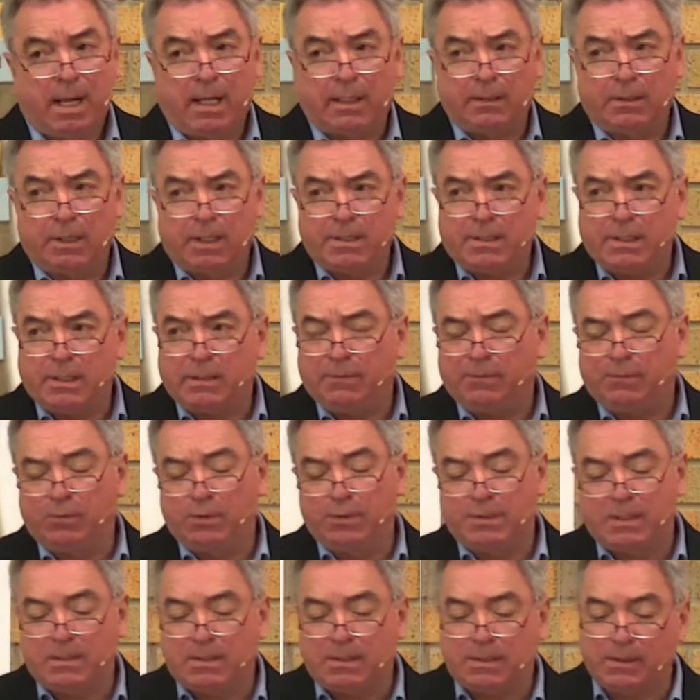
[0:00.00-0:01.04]
In
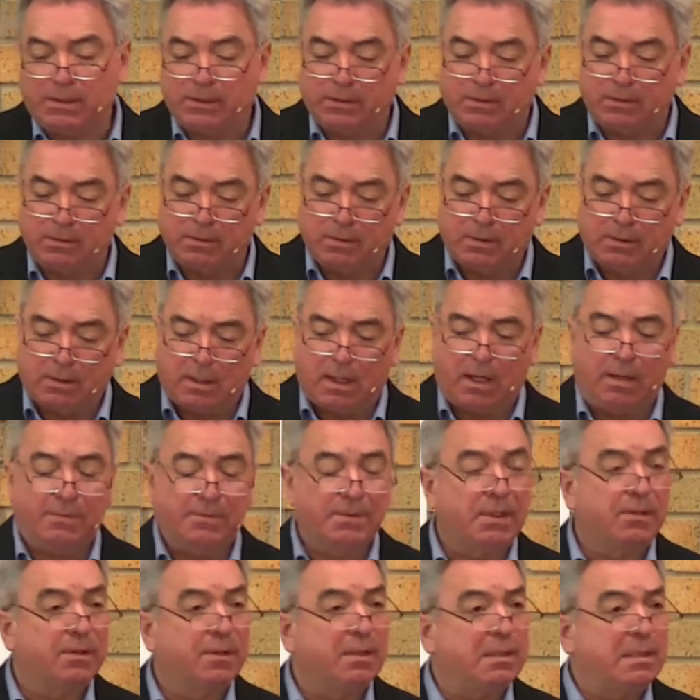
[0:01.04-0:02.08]
1942,
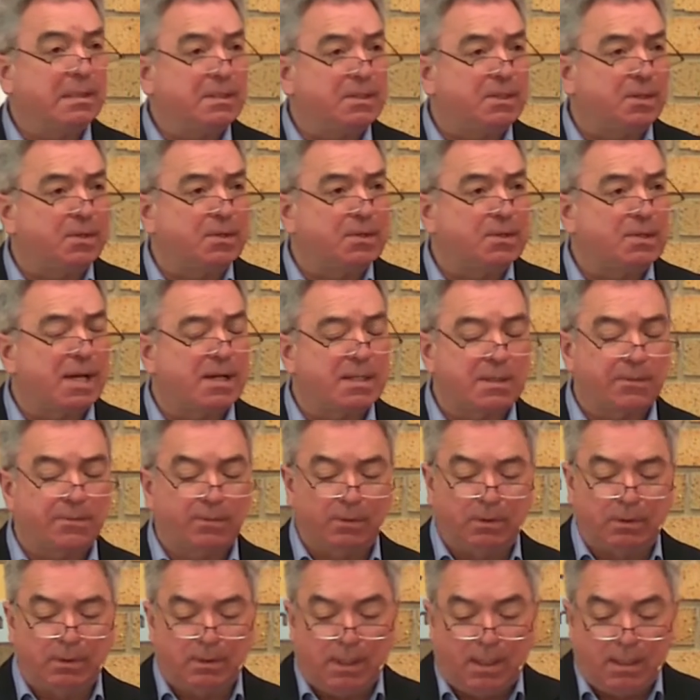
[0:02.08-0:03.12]
after the
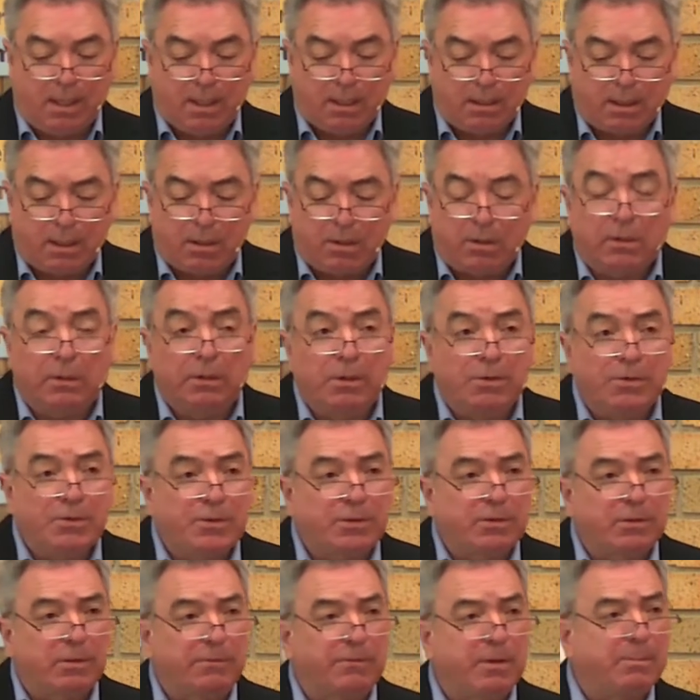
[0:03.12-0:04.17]
successful
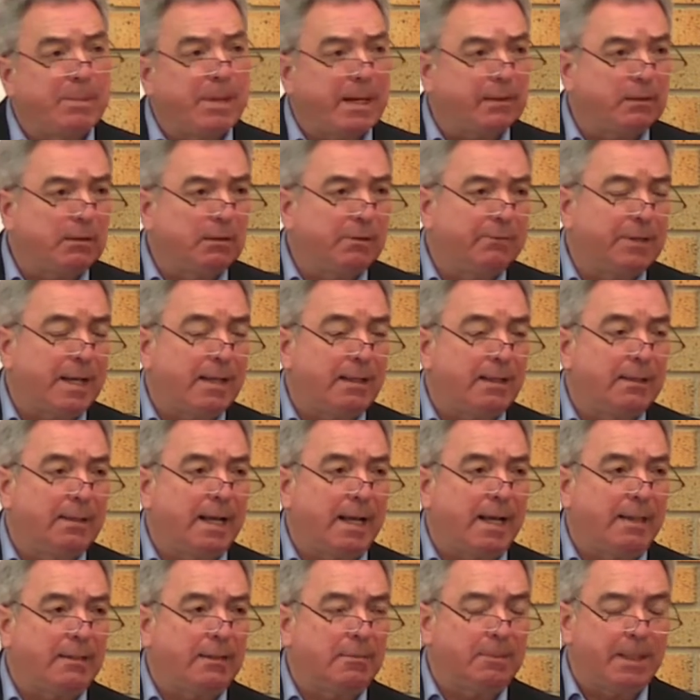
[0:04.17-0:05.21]
conclusion of the Battle of El
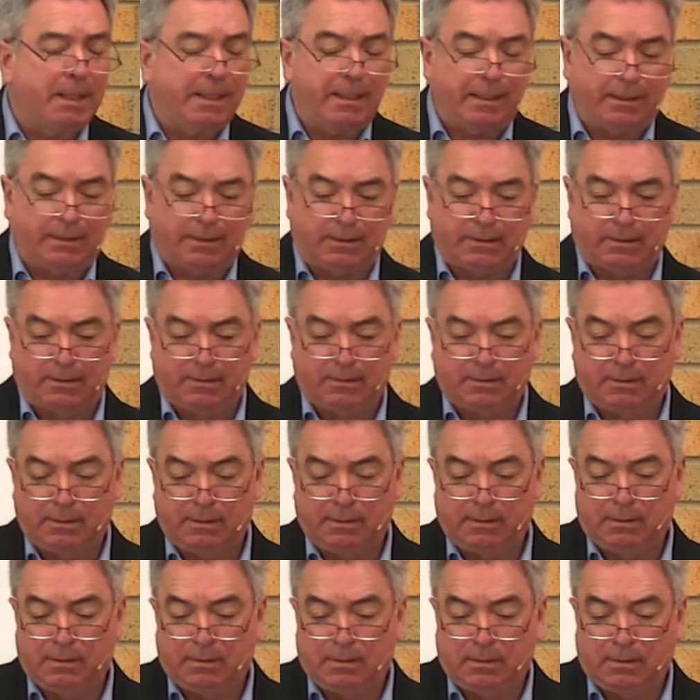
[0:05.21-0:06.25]
Alamein
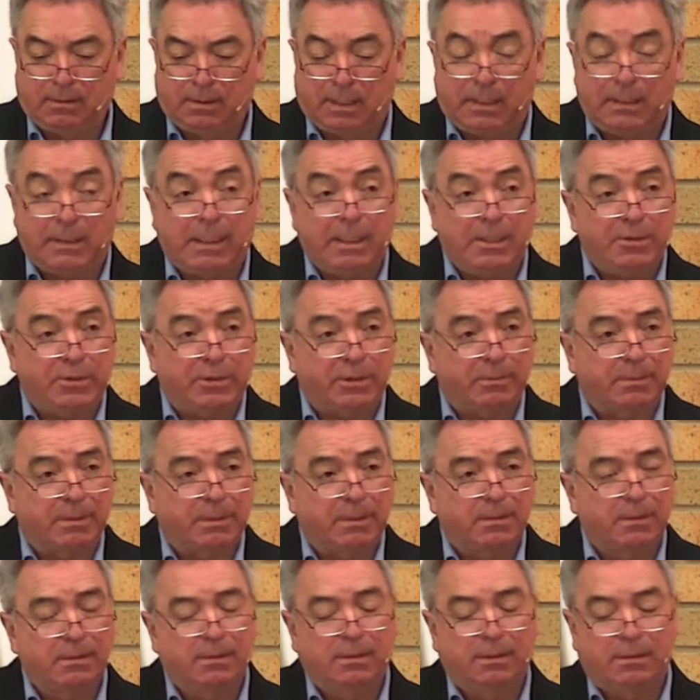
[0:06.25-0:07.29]
in Egypt,
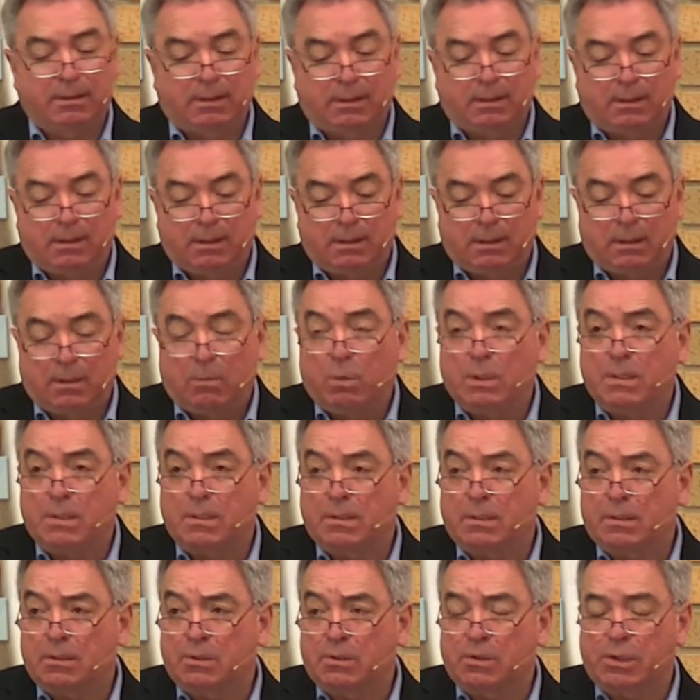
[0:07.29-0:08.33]

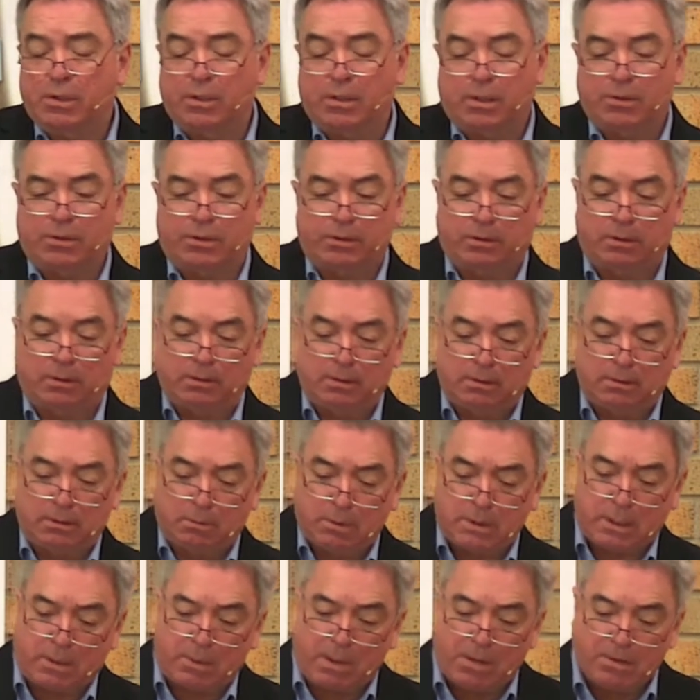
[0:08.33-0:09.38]
Winston Churchill
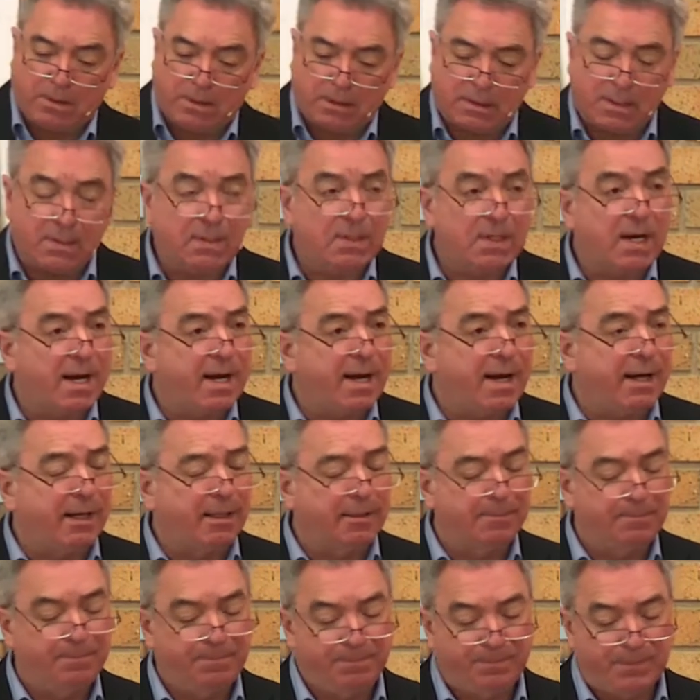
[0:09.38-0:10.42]
was quoted as saying,
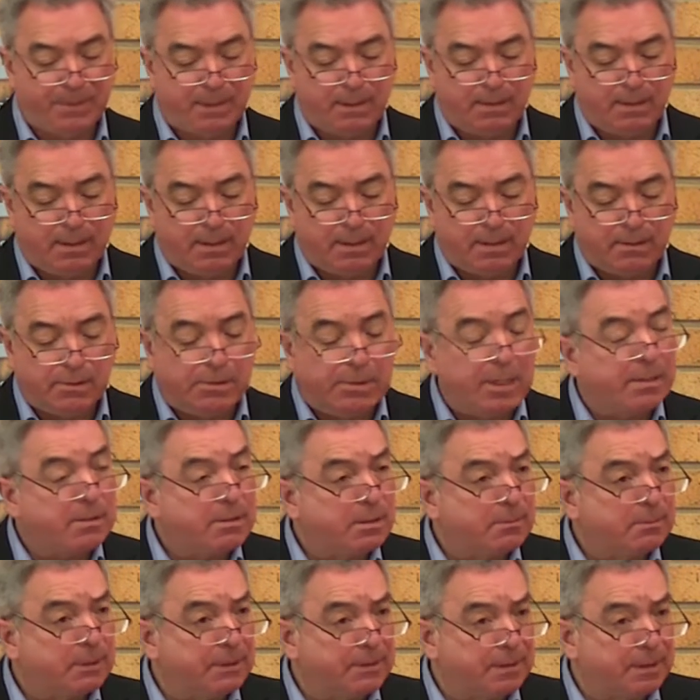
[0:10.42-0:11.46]

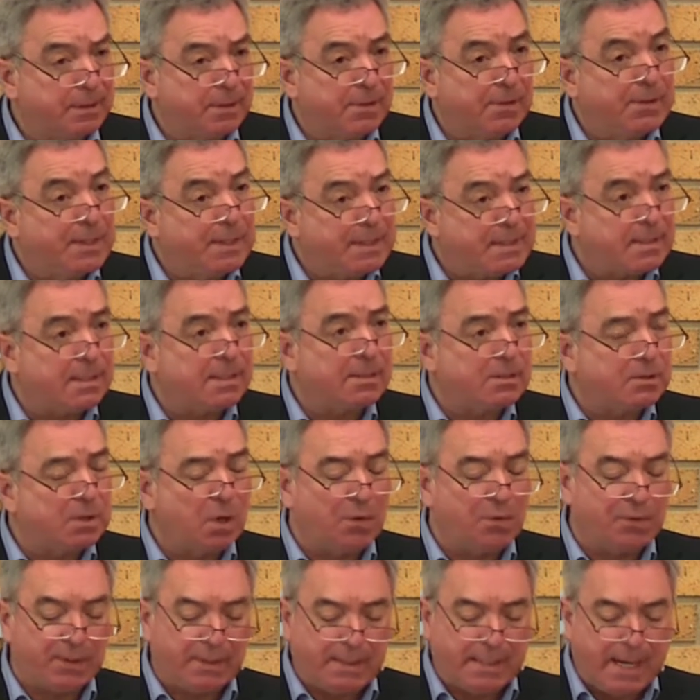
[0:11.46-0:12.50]
gentlemen, this is
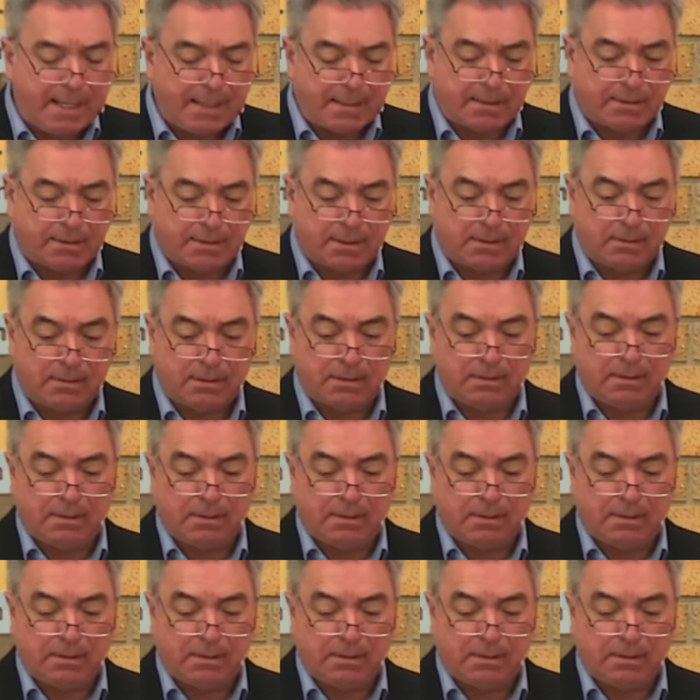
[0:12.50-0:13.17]
not the end.